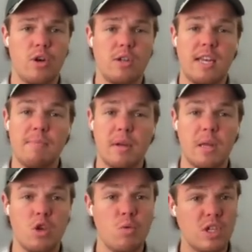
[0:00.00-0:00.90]
Typically,
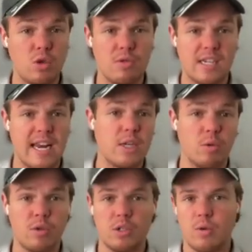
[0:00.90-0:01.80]
you would just do the
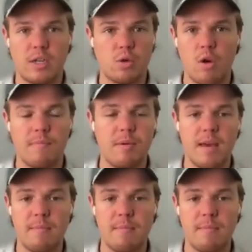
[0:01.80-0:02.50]
scheduler. So at twelve P M,